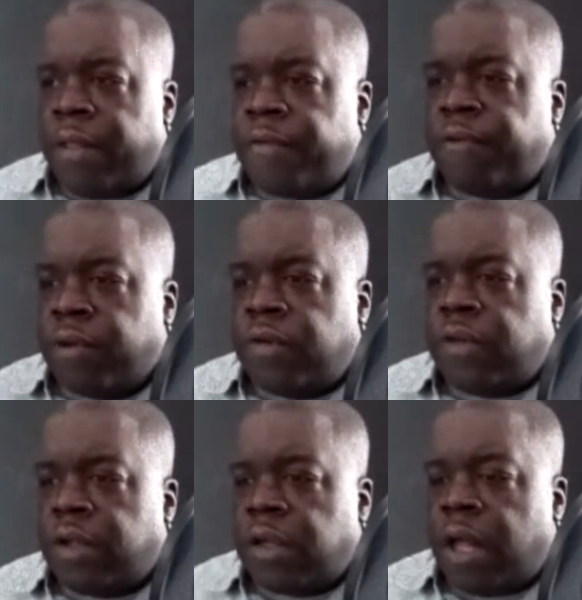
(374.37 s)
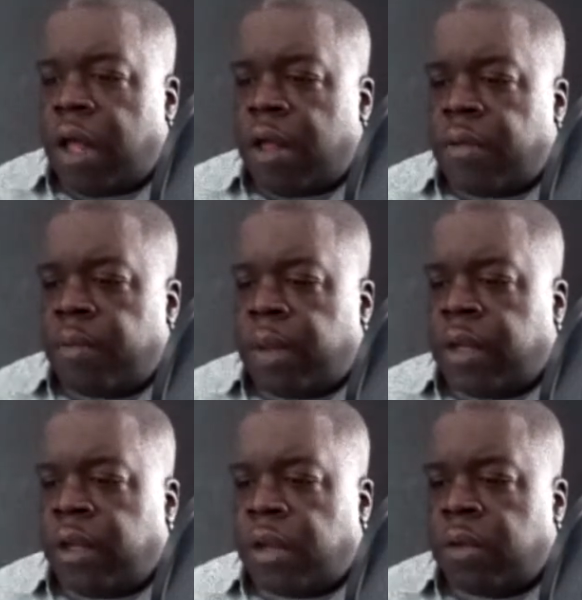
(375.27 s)
on the Fuji, hmm. um,
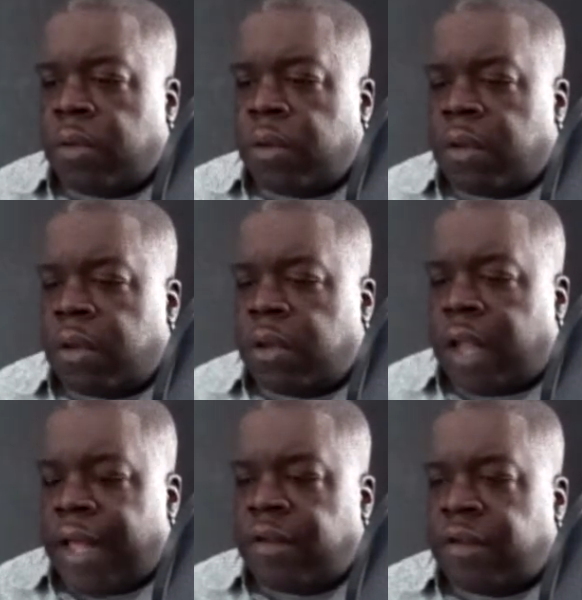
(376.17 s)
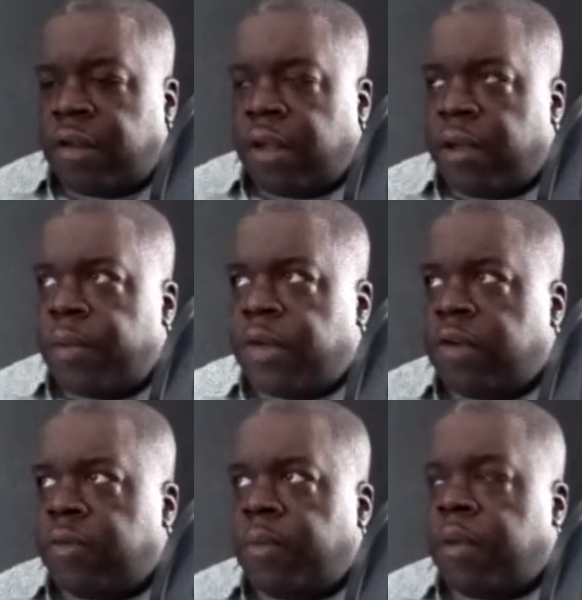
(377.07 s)
and you know, licensing
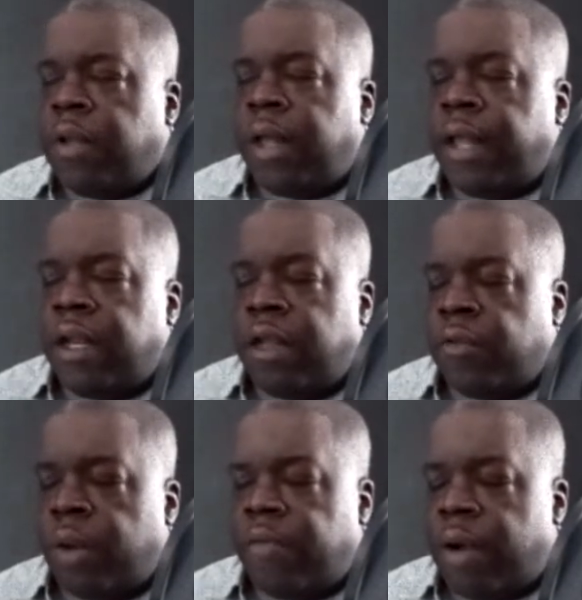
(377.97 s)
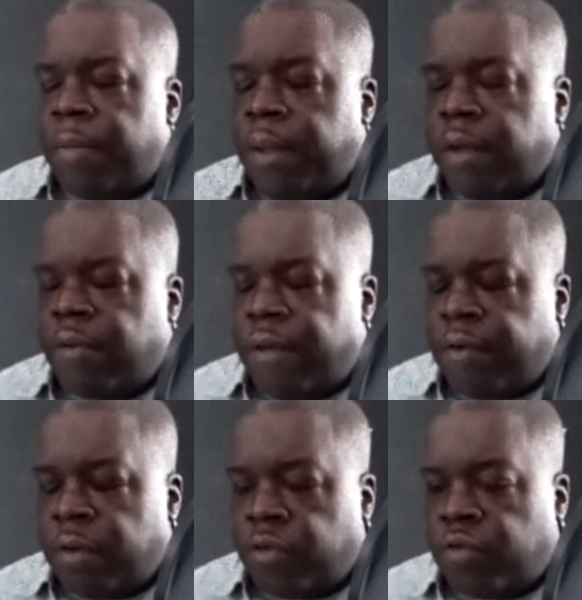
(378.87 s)
images and is one of our big
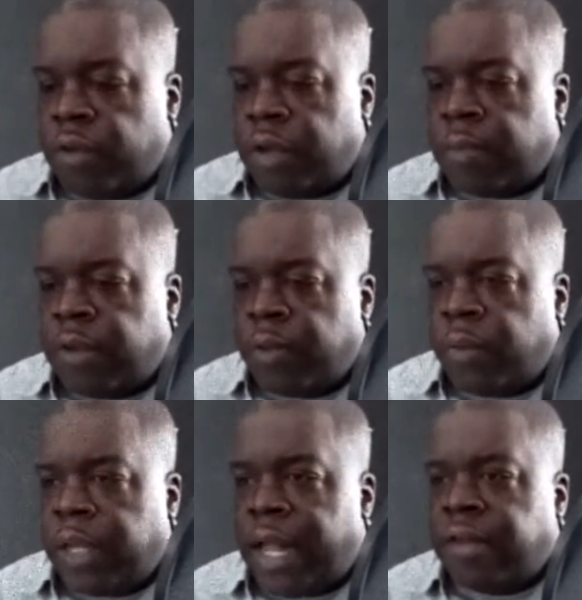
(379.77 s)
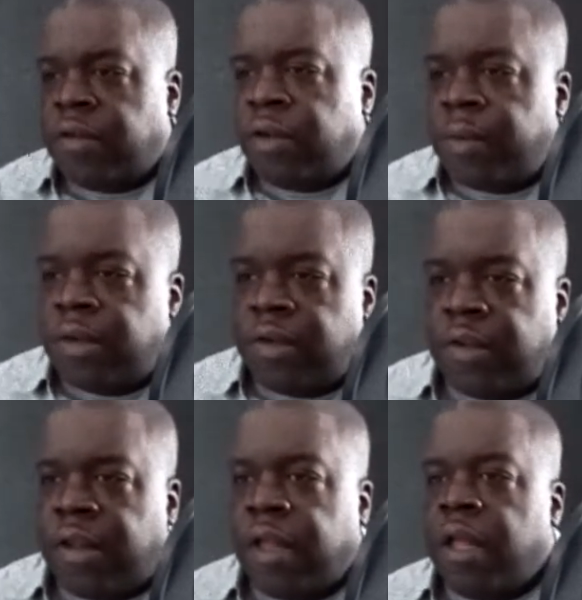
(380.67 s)
revenue streams, and we license images
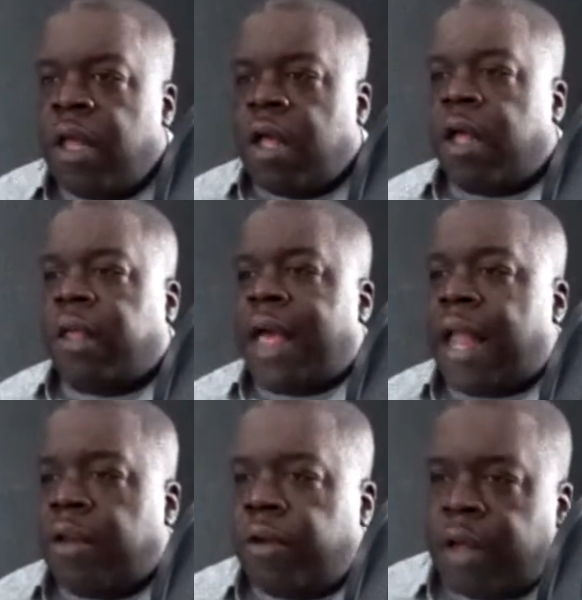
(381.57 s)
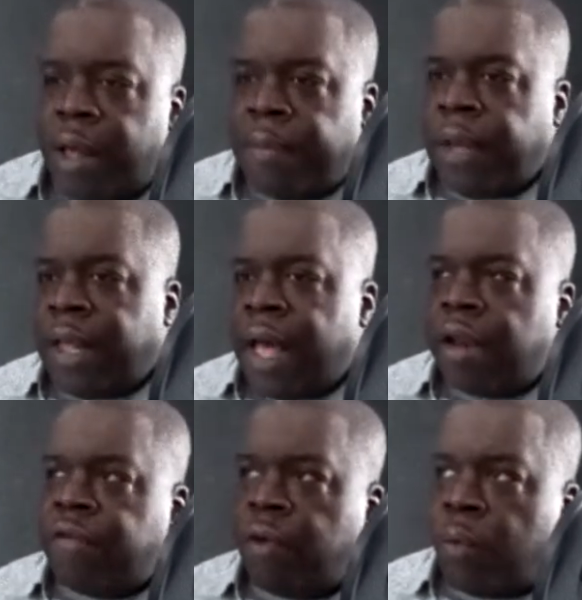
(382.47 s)
to a calendar company
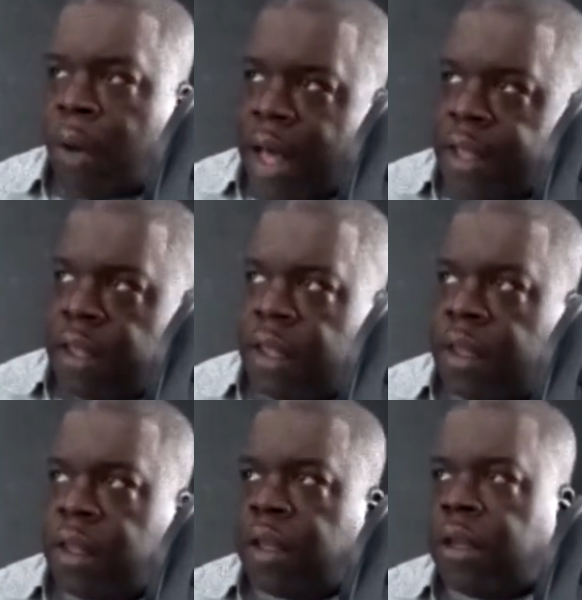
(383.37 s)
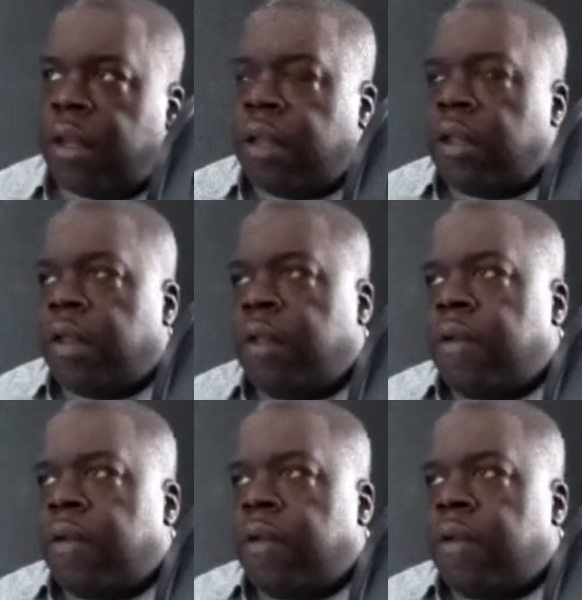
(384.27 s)
out of Hawaii. But are you able